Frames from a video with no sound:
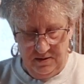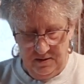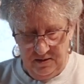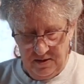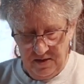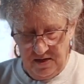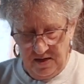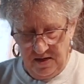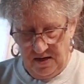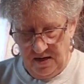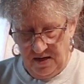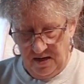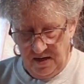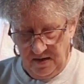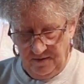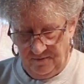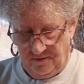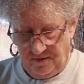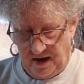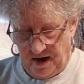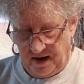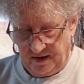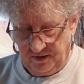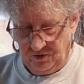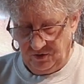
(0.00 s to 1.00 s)
the heat
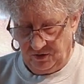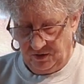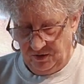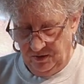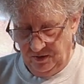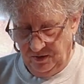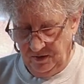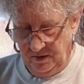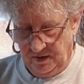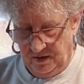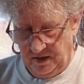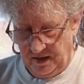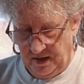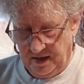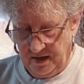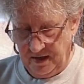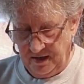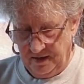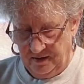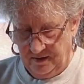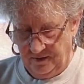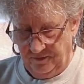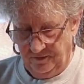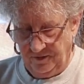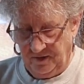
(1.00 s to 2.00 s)
factor
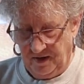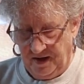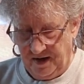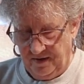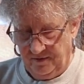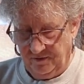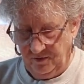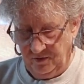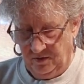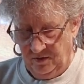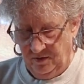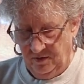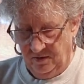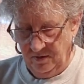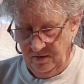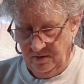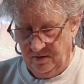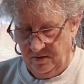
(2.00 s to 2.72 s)
and the flavor.